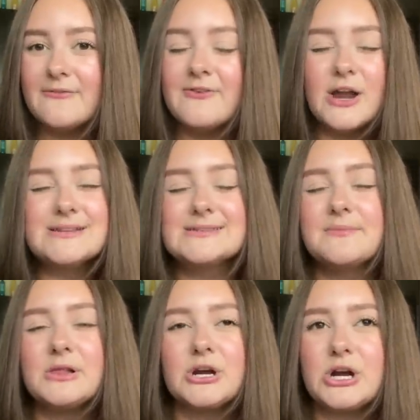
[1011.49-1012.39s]
very
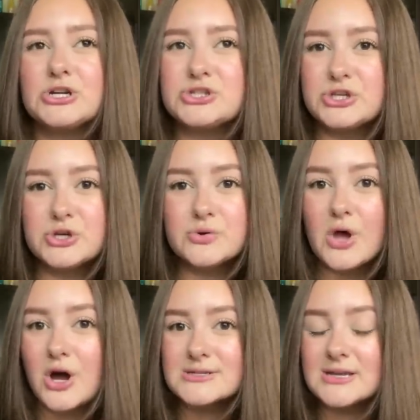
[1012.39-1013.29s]
similar to The
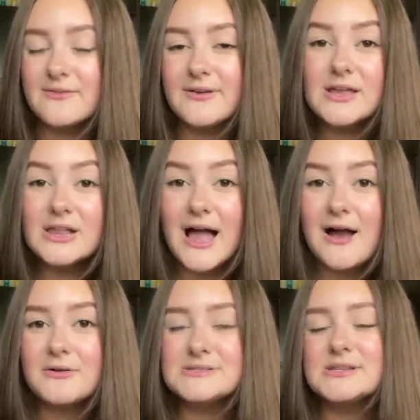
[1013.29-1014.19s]
Haunting of Hill
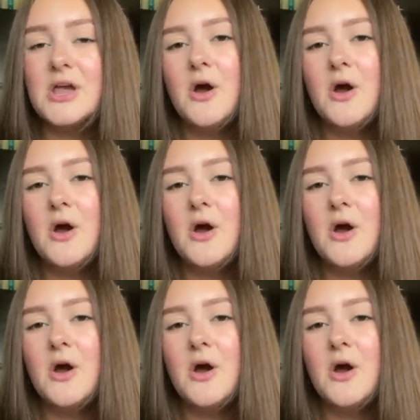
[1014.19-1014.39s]
House,